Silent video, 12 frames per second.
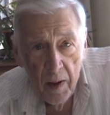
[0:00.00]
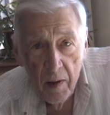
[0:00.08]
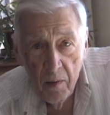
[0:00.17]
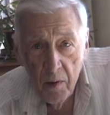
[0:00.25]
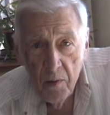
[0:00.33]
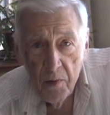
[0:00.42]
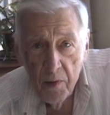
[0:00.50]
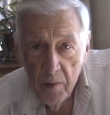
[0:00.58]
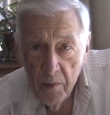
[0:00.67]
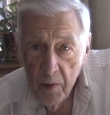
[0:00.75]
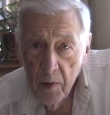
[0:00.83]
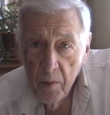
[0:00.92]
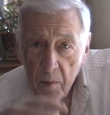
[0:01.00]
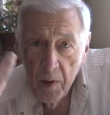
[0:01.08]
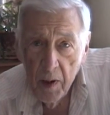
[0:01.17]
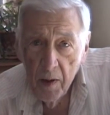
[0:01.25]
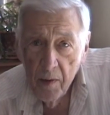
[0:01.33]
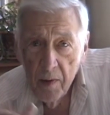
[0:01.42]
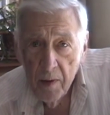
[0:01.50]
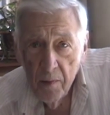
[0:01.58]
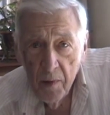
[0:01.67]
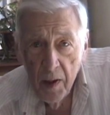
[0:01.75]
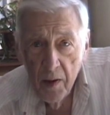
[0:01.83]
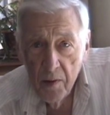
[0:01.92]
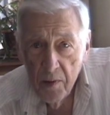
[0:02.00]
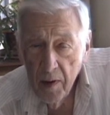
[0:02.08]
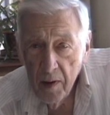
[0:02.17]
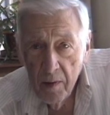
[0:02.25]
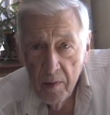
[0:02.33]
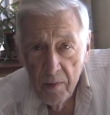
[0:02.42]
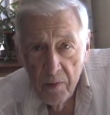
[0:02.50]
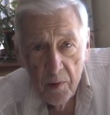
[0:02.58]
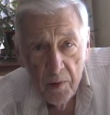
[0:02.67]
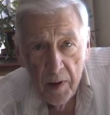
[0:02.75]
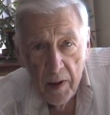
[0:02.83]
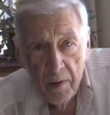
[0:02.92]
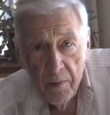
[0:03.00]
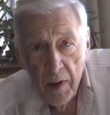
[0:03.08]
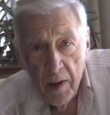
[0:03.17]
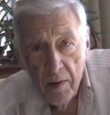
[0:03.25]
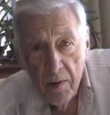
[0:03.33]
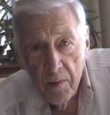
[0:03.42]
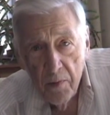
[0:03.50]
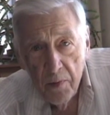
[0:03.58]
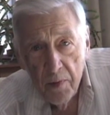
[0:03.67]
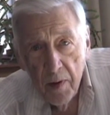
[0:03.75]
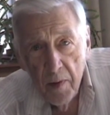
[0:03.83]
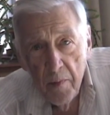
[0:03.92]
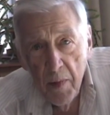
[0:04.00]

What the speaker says: and also a very wide range, like 4.5 octaves.